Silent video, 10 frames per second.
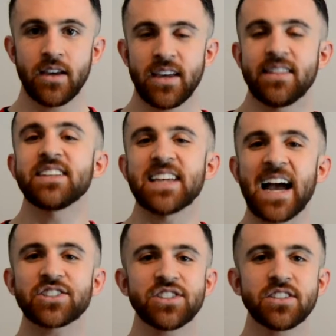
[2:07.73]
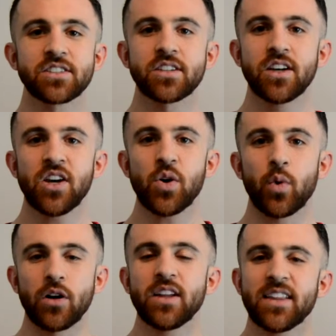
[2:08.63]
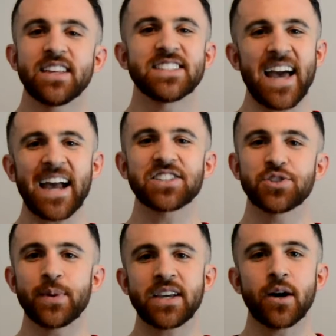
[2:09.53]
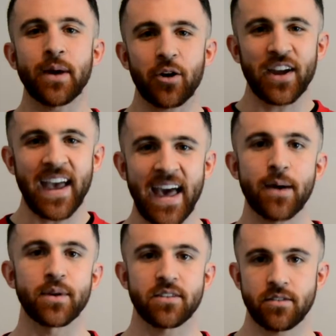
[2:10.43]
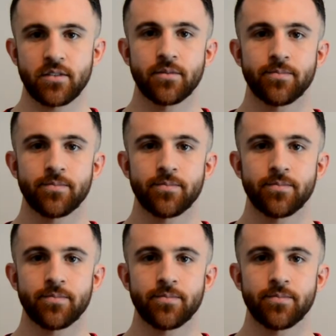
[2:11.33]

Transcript: And these actions, well, these actions become our habits.